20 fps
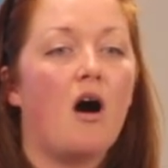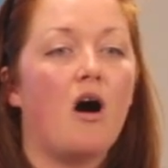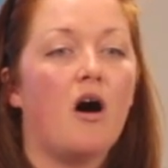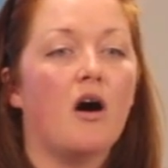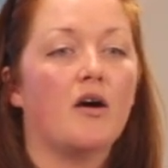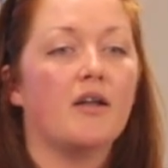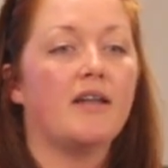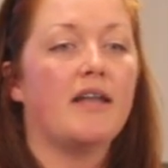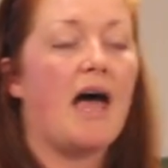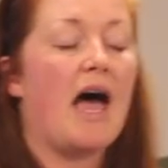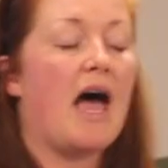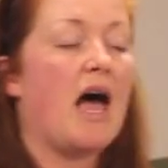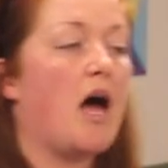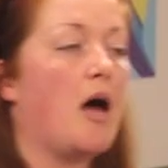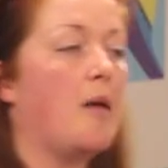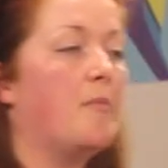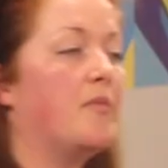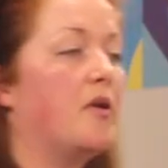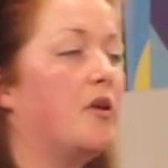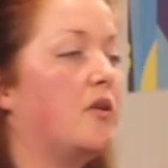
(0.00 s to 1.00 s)
on
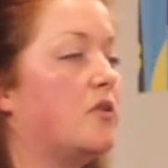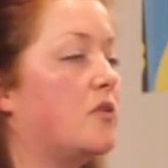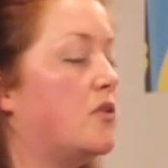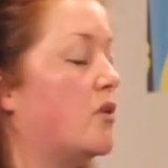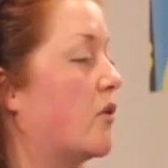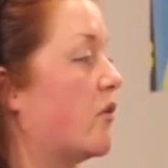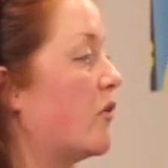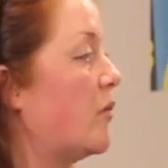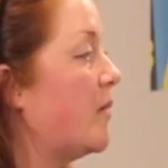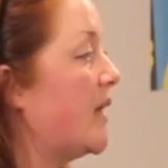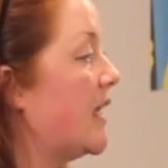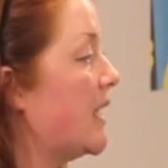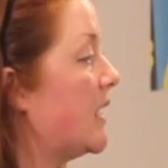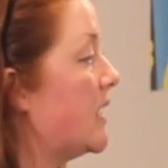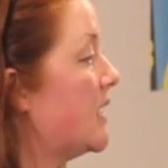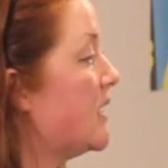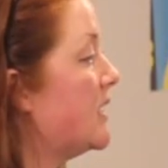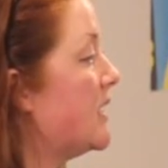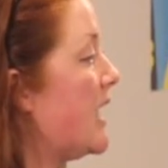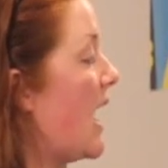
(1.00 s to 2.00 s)
the
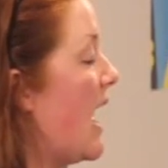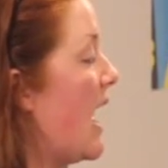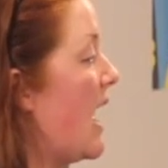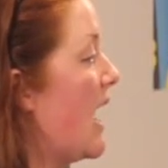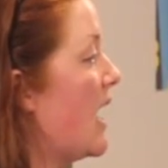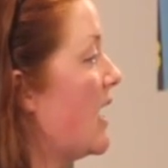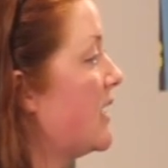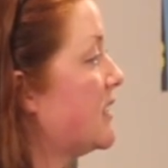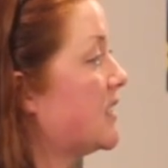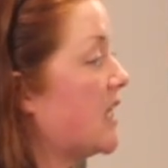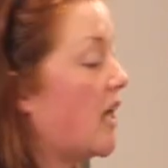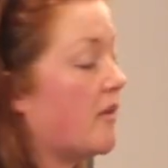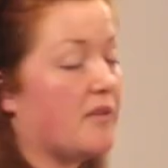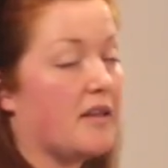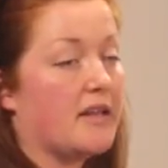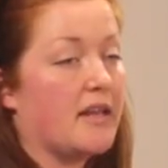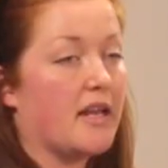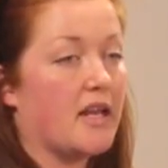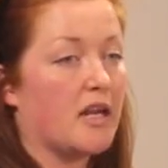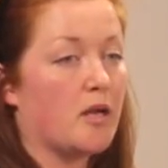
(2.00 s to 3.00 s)
European staff
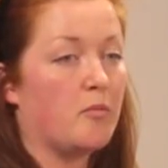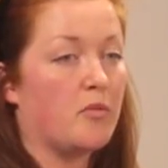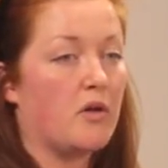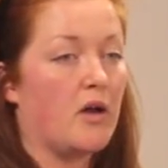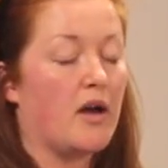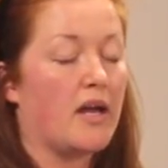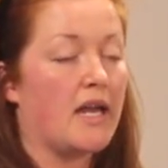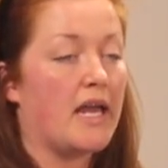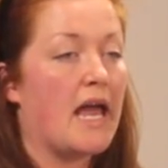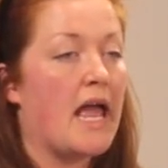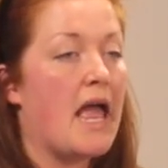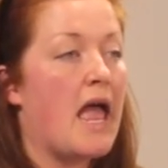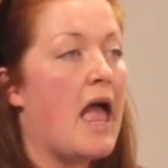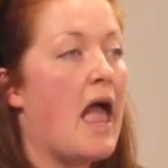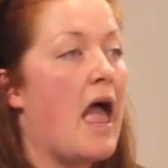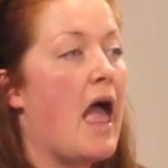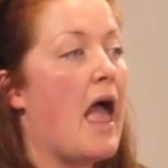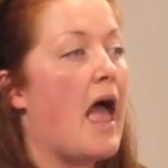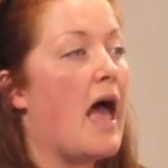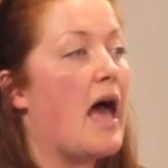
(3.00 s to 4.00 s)
that they can employ,
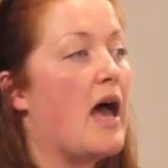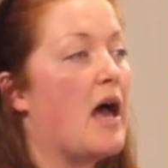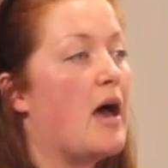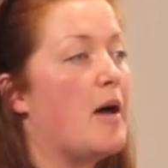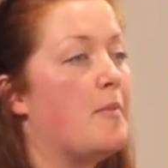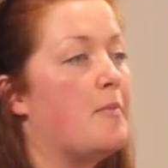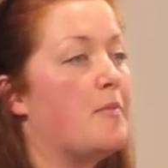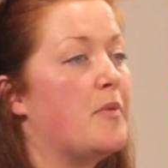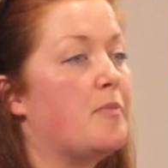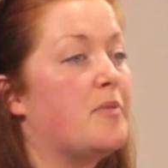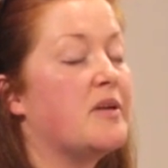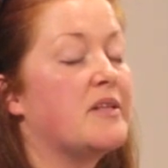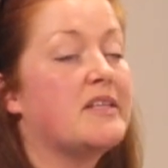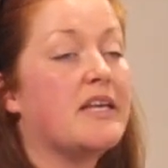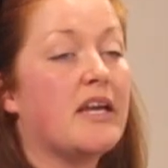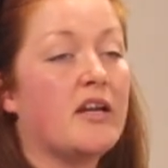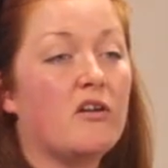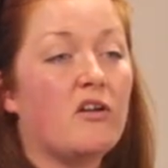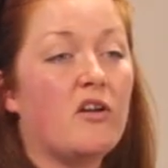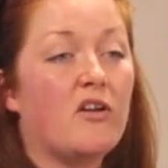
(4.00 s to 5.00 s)

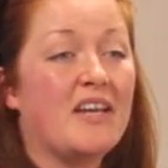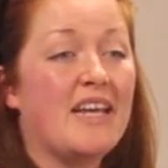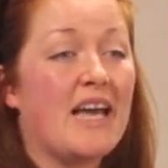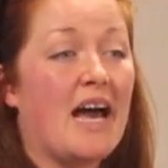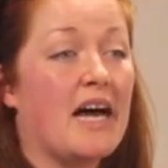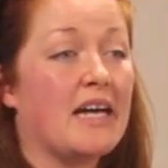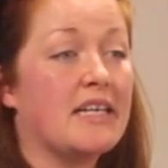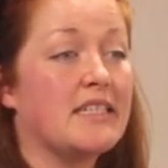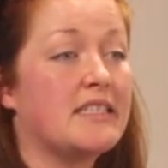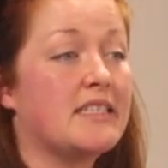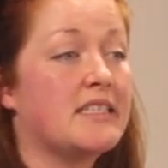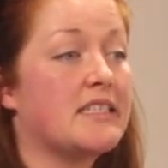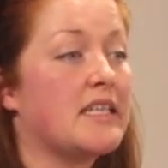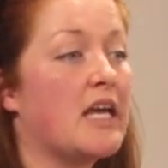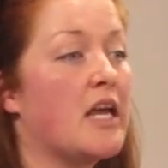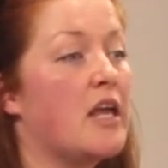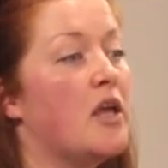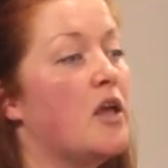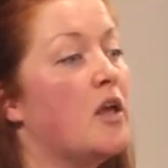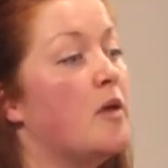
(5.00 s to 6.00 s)
particularly as
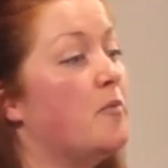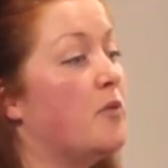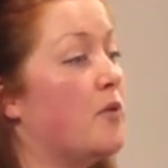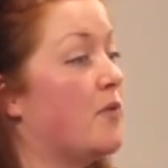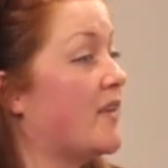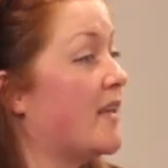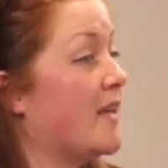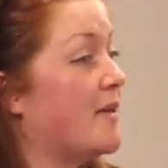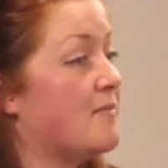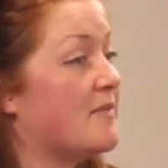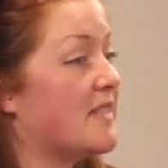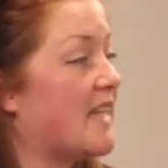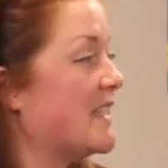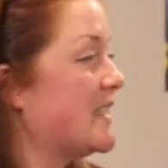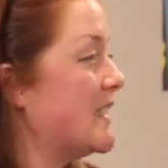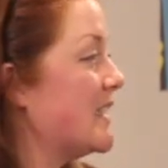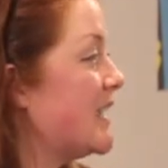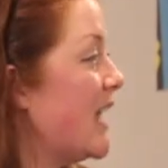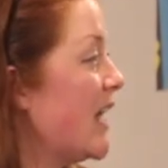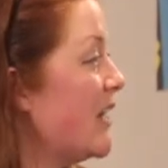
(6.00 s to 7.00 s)
museums
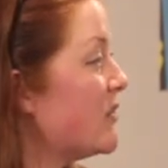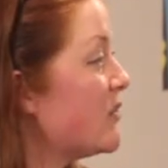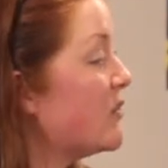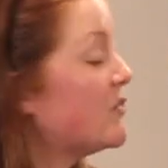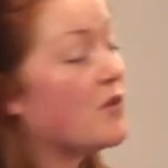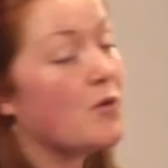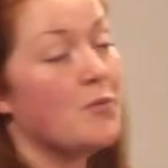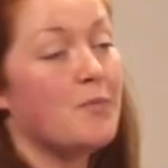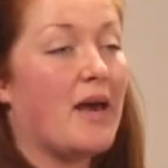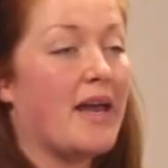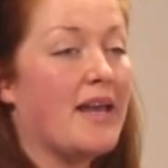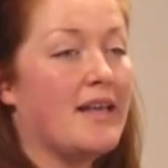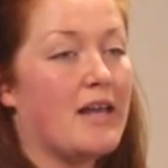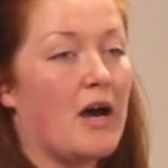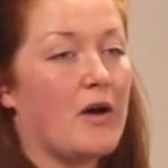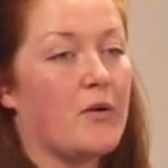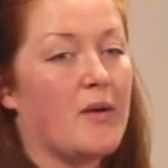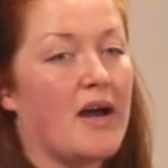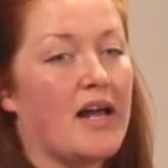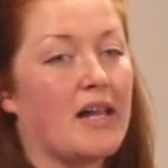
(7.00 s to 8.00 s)
as a sector don't pay
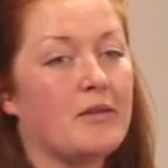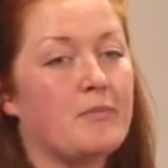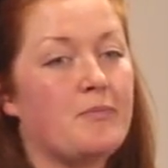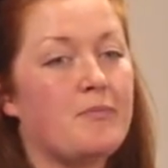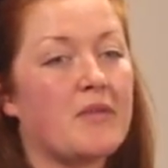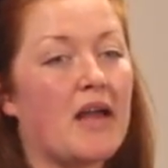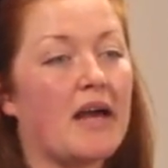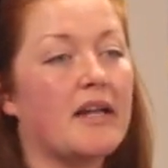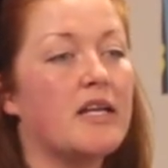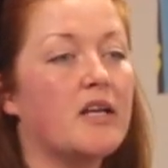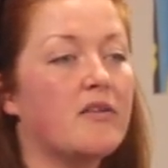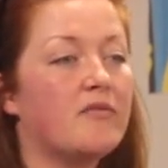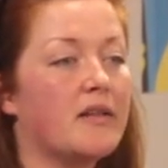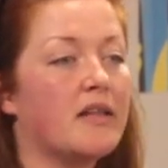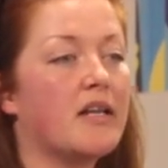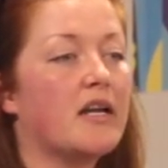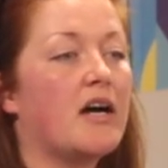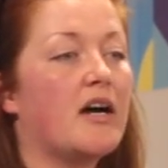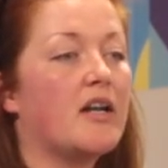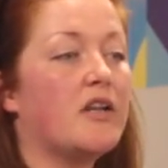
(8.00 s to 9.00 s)
that well, and
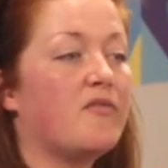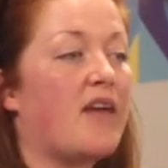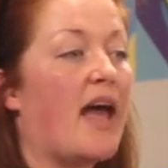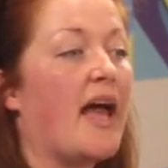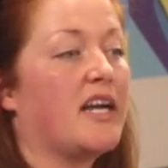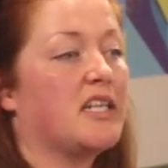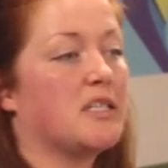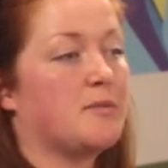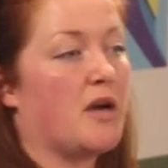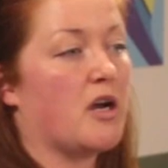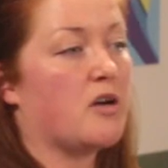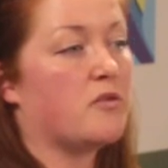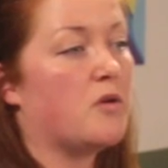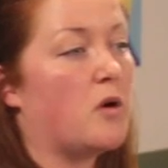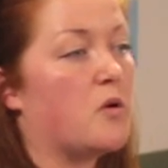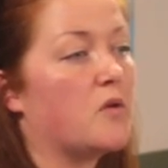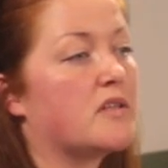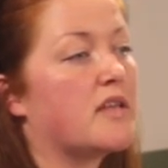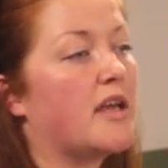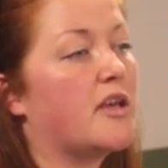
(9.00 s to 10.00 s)
even the kind of expert
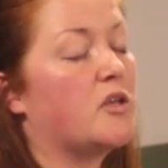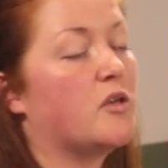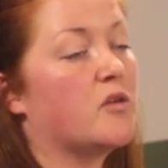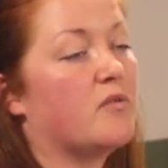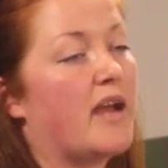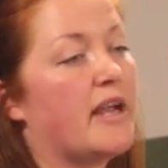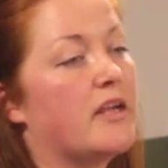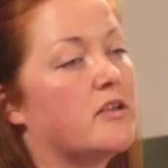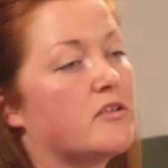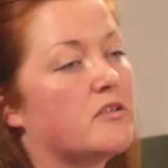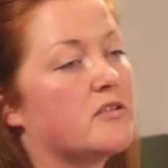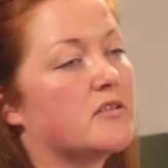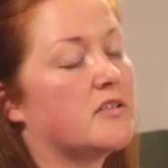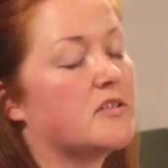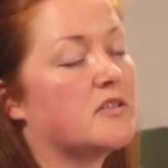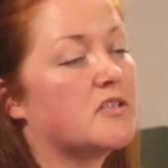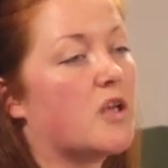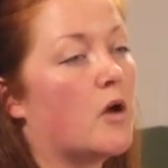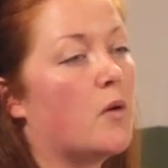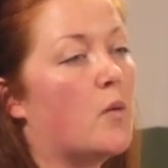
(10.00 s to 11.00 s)
roles like curators
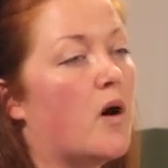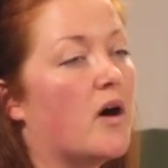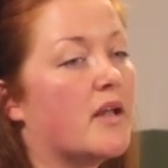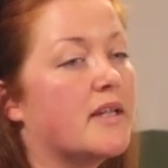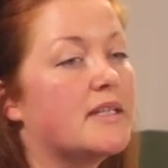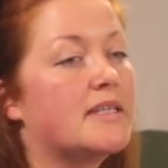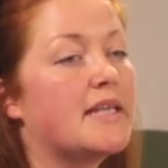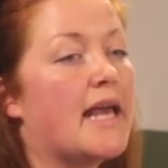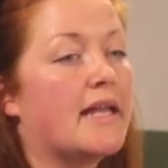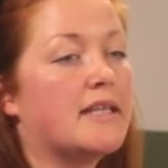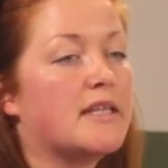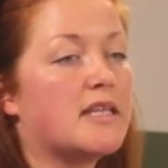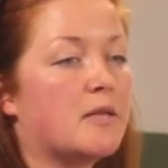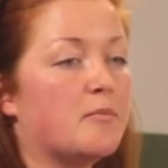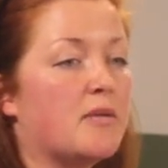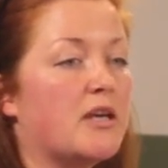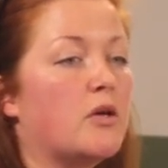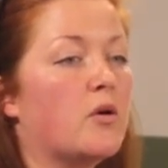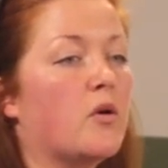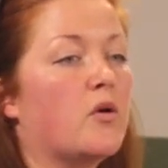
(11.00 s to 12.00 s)
and so on tend to
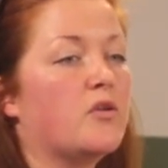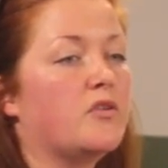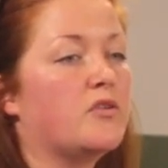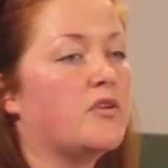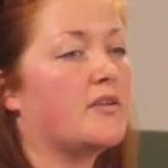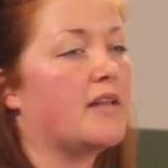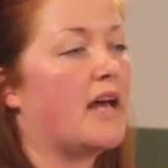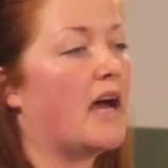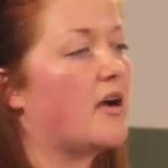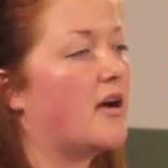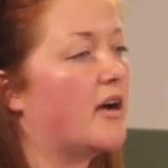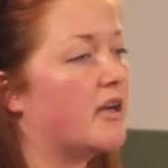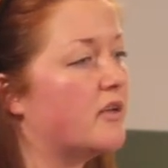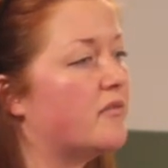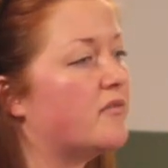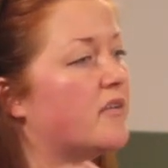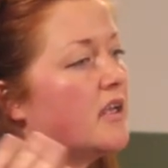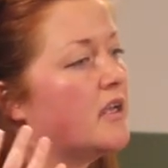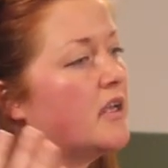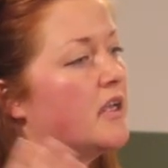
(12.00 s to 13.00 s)
be under that kind
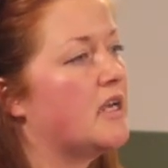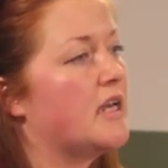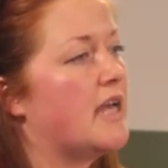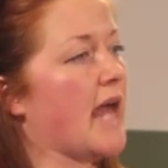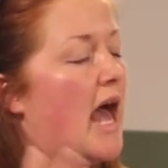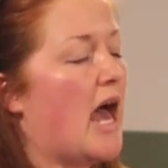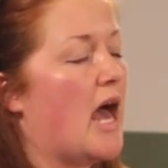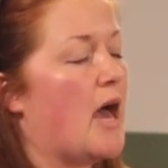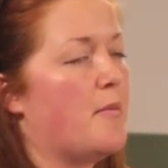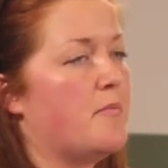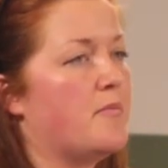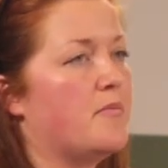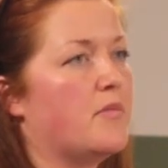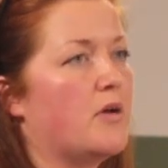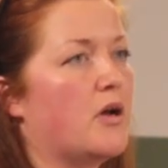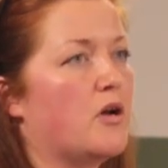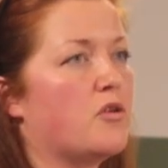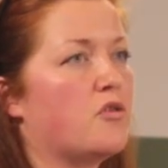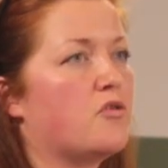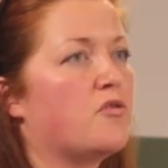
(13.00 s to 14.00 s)
of
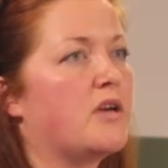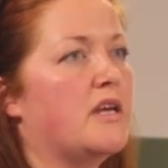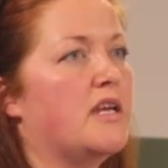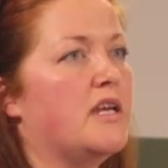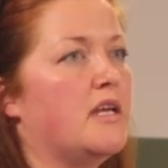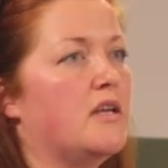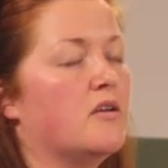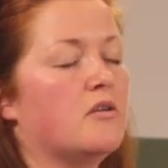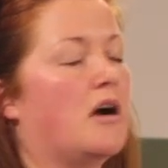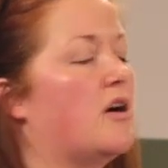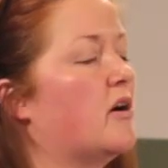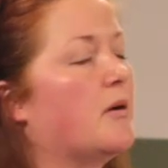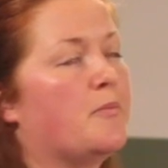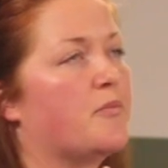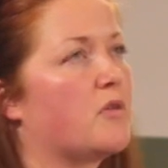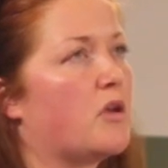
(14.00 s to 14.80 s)
£30,000